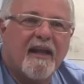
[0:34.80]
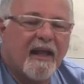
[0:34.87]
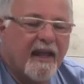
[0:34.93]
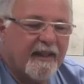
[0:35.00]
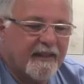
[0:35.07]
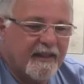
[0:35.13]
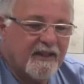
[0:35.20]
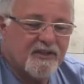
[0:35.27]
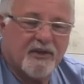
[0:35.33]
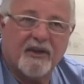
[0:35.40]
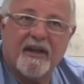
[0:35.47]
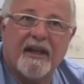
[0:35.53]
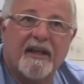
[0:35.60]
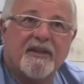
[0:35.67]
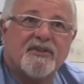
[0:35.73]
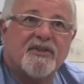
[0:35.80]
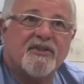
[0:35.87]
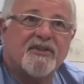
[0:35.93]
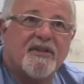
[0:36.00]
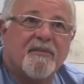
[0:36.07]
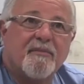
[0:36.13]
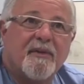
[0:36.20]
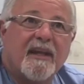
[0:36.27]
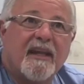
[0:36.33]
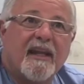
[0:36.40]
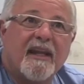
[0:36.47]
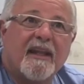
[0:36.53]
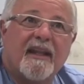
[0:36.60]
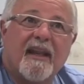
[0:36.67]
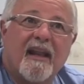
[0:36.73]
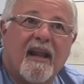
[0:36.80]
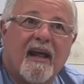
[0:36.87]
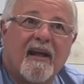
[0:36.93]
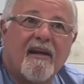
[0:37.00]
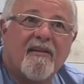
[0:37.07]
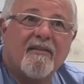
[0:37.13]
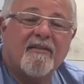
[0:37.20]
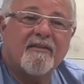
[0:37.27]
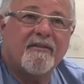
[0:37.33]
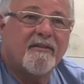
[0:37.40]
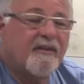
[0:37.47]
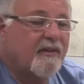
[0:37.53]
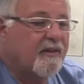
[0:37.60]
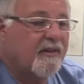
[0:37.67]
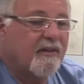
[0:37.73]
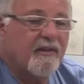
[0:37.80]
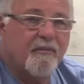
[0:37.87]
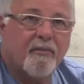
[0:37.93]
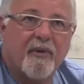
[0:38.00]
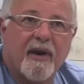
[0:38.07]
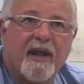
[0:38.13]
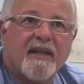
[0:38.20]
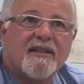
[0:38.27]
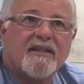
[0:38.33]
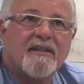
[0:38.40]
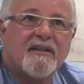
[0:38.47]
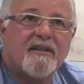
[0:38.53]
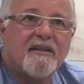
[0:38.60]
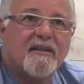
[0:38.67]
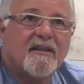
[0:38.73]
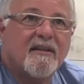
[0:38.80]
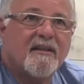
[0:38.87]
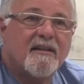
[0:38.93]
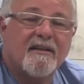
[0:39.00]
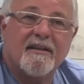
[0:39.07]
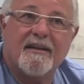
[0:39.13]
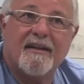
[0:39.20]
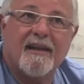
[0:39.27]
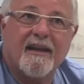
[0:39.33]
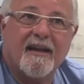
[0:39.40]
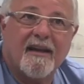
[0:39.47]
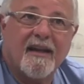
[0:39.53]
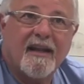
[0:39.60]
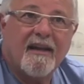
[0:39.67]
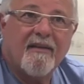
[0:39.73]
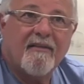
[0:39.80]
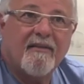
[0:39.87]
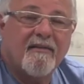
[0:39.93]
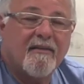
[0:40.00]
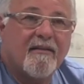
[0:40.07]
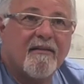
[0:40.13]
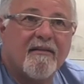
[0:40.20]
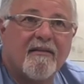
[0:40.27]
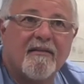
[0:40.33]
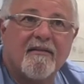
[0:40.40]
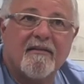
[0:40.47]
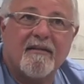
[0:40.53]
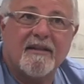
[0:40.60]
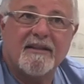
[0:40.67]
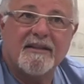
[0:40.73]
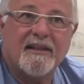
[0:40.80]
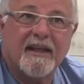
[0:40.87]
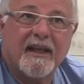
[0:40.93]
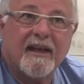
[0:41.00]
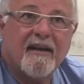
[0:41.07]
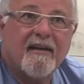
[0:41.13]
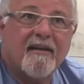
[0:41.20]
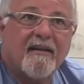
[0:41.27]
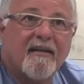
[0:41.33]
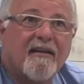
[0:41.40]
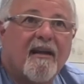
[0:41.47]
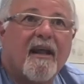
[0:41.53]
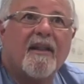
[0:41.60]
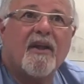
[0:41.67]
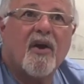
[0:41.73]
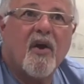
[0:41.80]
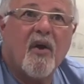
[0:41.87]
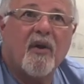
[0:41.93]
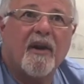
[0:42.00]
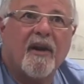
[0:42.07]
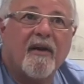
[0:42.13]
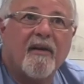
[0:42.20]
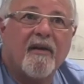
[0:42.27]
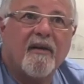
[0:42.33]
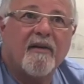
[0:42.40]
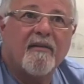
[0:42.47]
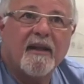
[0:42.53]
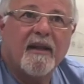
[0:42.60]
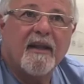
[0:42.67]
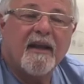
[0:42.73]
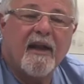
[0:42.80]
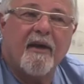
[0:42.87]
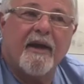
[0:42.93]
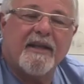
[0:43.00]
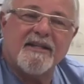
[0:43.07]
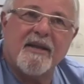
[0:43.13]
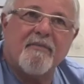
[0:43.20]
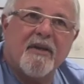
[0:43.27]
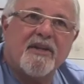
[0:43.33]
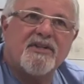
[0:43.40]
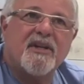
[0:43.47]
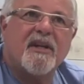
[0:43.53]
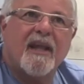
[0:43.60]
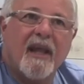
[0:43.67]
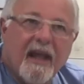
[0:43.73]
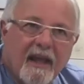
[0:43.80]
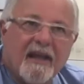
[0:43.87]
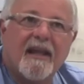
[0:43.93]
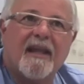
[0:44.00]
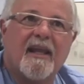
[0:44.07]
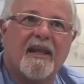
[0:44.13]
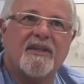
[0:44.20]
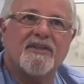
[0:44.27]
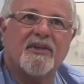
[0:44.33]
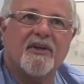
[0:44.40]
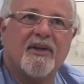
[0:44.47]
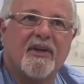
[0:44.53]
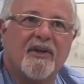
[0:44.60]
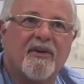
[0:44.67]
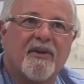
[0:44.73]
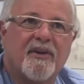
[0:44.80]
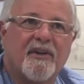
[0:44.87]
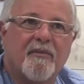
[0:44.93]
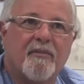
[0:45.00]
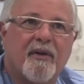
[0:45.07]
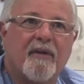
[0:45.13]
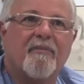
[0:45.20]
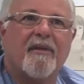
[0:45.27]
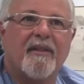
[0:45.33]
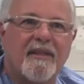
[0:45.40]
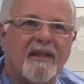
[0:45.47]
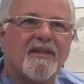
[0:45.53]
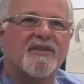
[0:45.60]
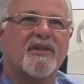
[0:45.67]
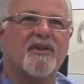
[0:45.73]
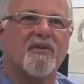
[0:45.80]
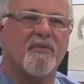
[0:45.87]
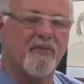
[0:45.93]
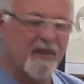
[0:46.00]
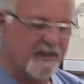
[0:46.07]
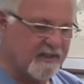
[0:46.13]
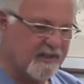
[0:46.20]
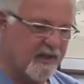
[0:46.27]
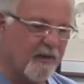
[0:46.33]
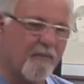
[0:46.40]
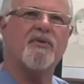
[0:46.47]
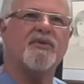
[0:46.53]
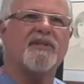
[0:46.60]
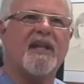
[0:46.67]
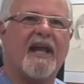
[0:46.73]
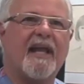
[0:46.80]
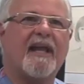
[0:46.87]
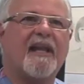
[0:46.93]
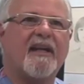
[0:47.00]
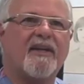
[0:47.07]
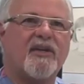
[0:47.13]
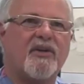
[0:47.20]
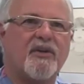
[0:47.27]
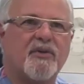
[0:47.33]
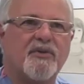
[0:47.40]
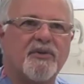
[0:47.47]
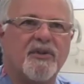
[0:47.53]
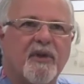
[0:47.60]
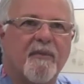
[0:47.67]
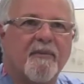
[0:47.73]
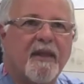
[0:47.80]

And these are cancers that begin in the lung, the breast, the kidney, the skin, and the colon. Now, as I mentioned, any cancer can go to the brain, but these are the ones that are most likely to do so.